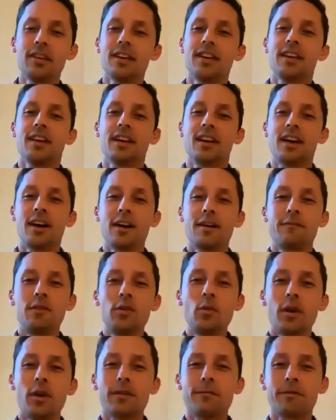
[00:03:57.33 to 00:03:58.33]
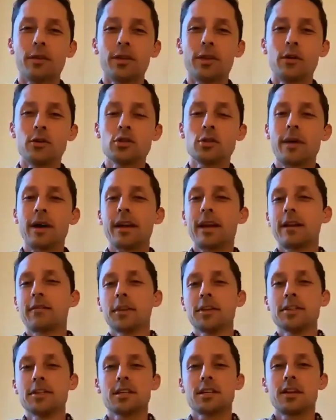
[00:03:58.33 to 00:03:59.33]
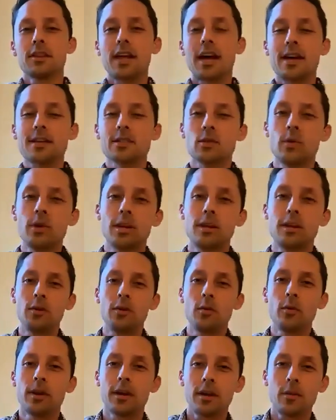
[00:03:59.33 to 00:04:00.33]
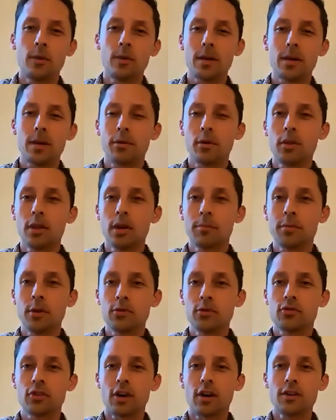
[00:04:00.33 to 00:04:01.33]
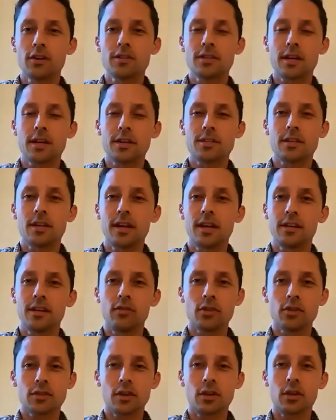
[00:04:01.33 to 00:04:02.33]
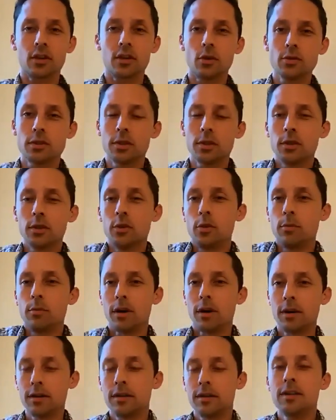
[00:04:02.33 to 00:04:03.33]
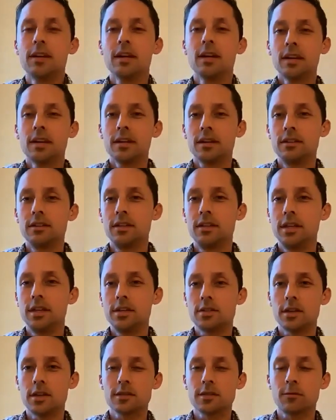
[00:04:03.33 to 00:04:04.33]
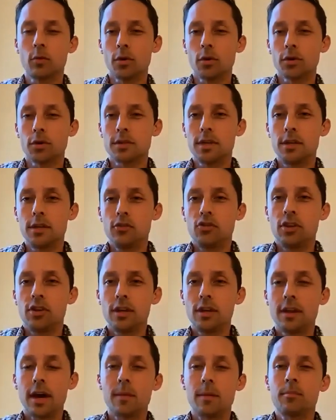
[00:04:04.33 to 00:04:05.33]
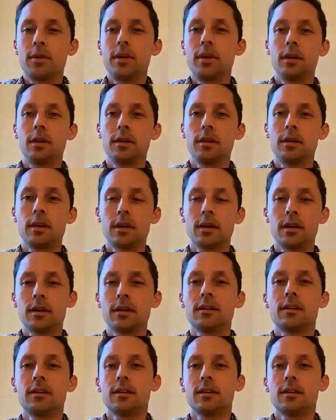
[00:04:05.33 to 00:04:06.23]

If you want, for those who might not have listened in last week, want to, we can pull up those charts I sent just to close the loop on D614G, that being the